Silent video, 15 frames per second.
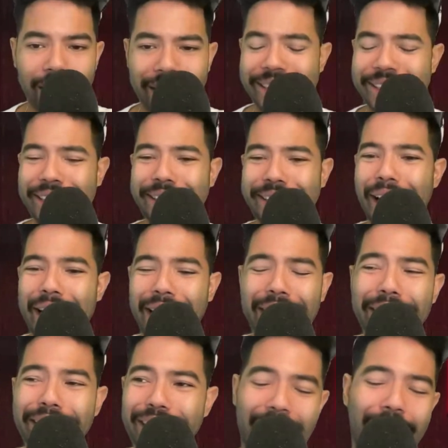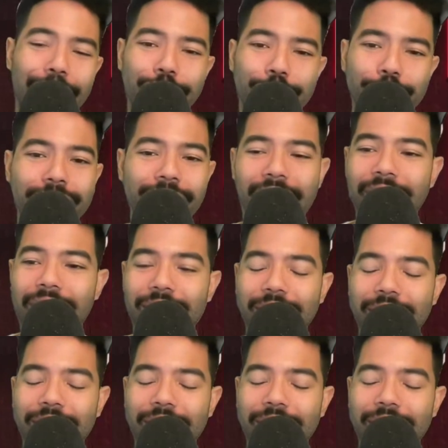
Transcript: And then seeing the LA Dodgers, like